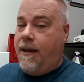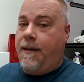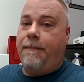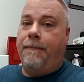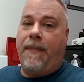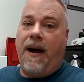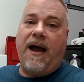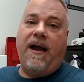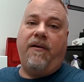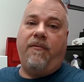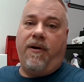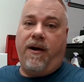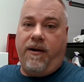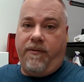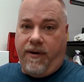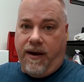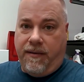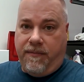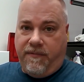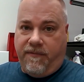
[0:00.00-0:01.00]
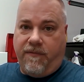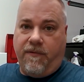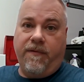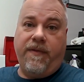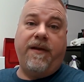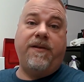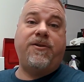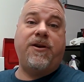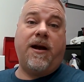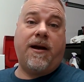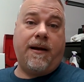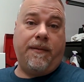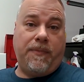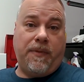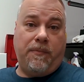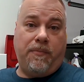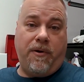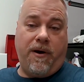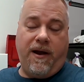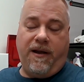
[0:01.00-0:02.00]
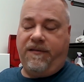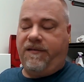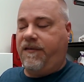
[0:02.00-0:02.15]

buy it right away before they jack up the price.